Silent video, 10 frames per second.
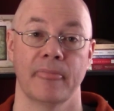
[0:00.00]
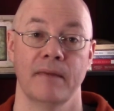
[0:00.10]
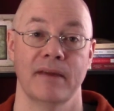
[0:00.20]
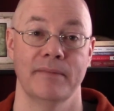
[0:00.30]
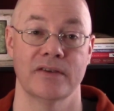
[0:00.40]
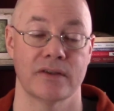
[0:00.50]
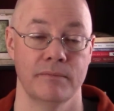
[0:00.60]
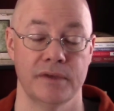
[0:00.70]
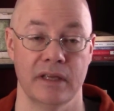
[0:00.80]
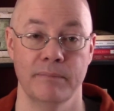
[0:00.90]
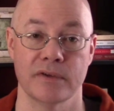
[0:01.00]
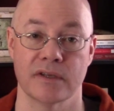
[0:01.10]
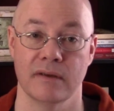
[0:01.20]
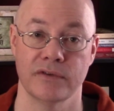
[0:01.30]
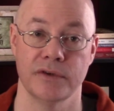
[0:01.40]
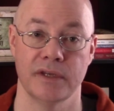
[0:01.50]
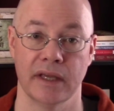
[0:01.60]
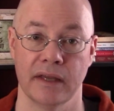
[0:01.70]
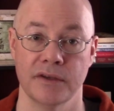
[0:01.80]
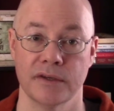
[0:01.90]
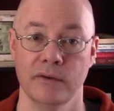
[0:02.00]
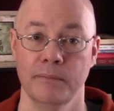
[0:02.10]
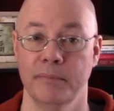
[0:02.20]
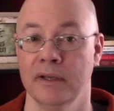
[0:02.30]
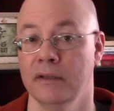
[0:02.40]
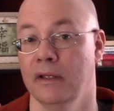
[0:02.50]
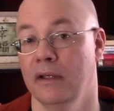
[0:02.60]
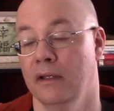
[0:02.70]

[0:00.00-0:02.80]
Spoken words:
There may be some deeper stuff to dig into, but